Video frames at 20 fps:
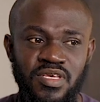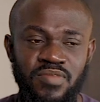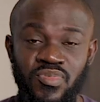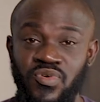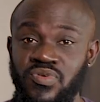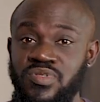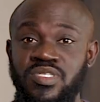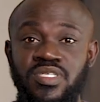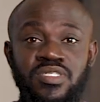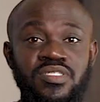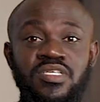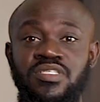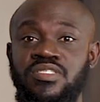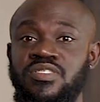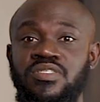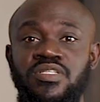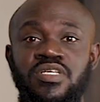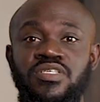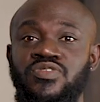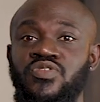because
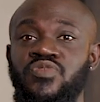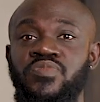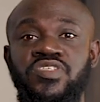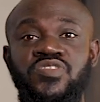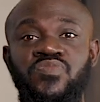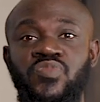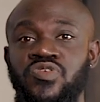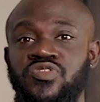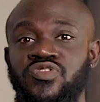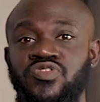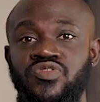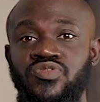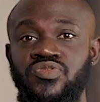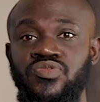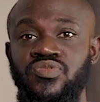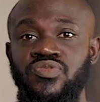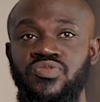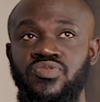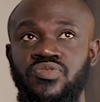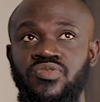there's so much more to
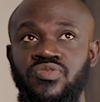do.